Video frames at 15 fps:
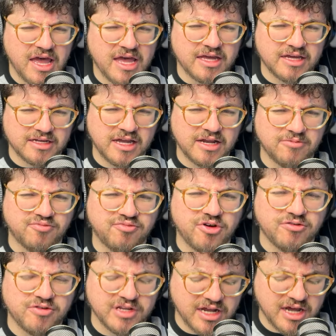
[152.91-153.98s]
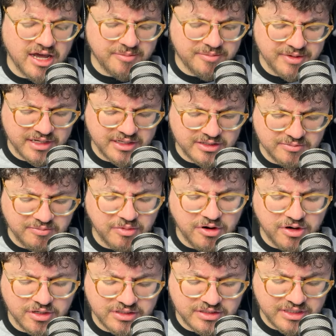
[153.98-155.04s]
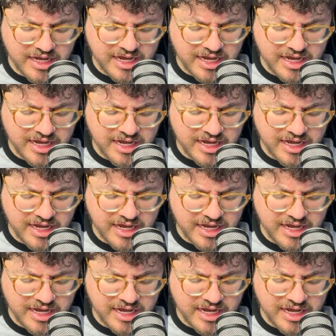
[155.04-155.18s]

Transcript: uh, kind of broken up into parts.